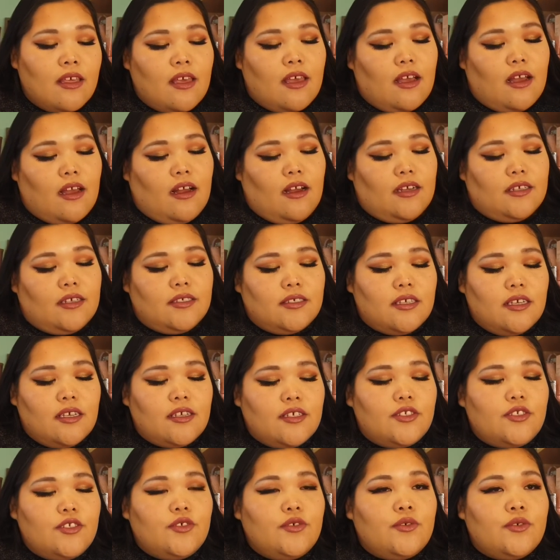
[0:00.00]

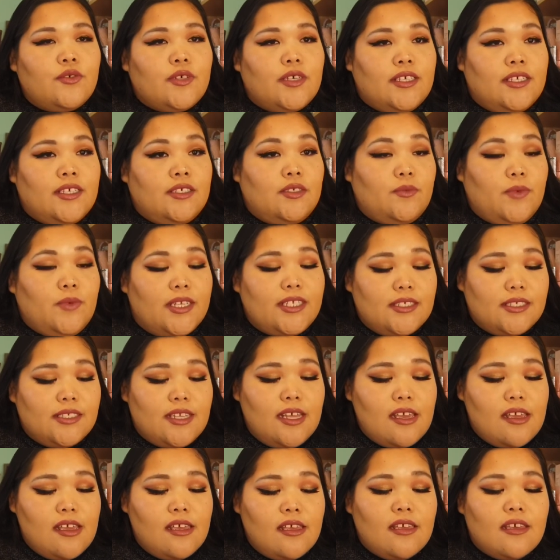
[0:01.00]
Asahadu is
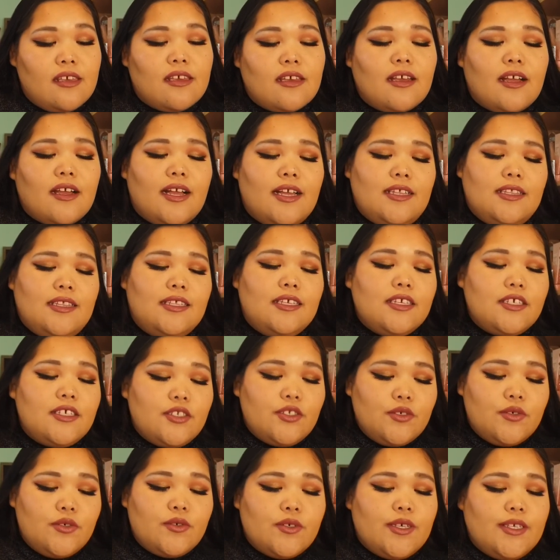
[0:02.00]
Wednesday.
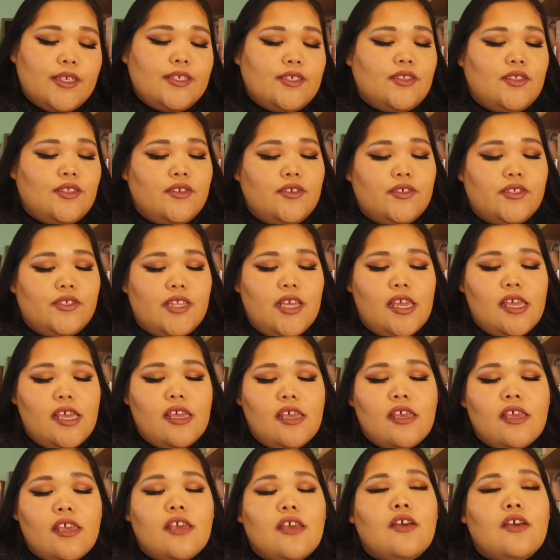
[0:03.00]
Gailihadu is Thursday.